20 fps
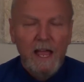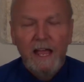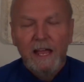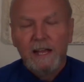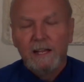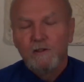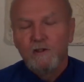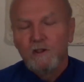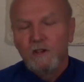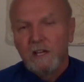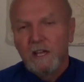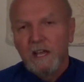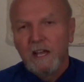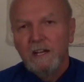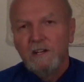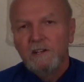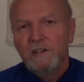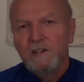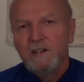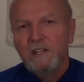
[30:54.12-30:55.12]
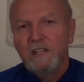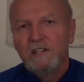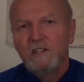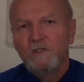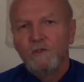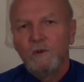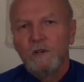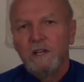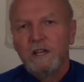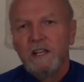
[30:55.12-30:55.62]
And she entered
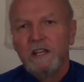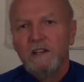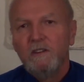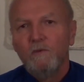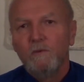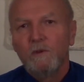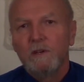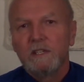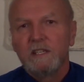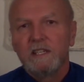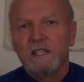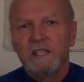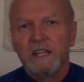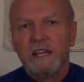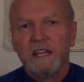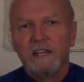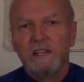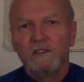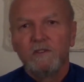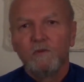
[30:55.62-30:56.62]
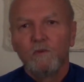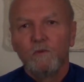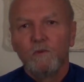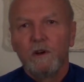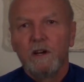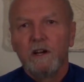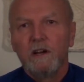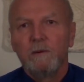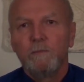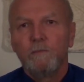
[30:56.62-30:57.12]
into an inward state
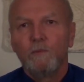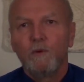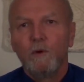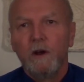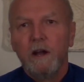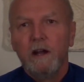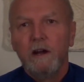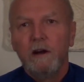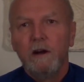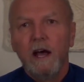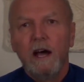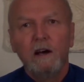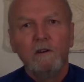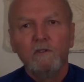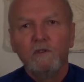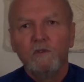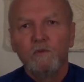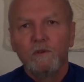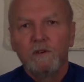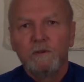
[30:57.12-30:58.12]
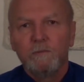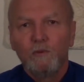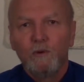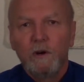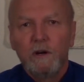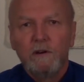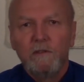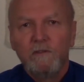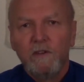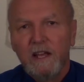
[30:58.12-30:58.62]
where prayer, outward
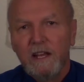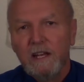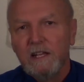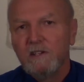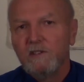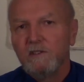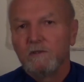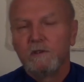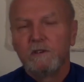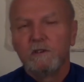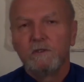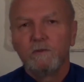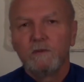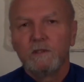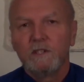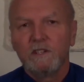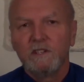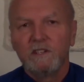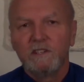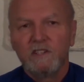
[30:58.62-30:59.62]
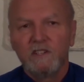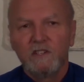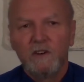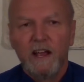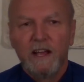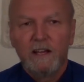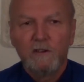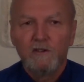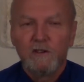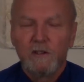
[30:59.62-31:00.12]
prayer of any sort, was a
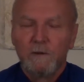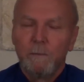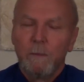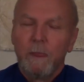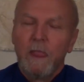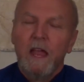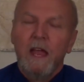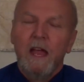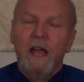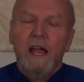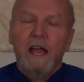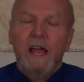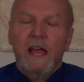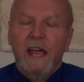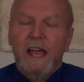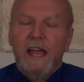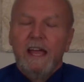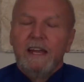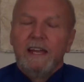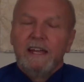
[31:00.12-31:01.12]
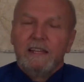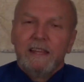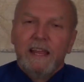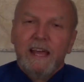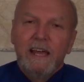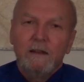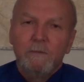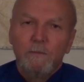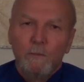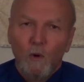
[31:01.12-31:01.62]
distraction. And at
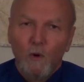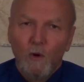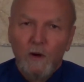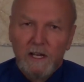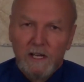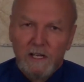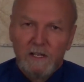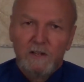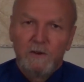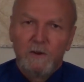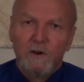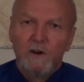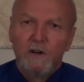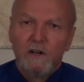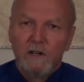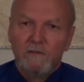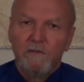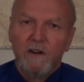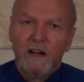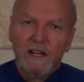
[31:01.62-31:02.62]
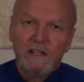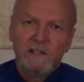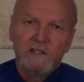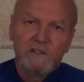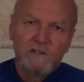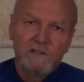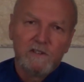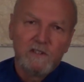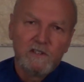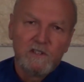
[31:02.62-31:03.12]
that point, her
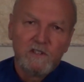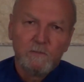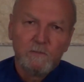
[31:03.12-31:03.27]
advisors, the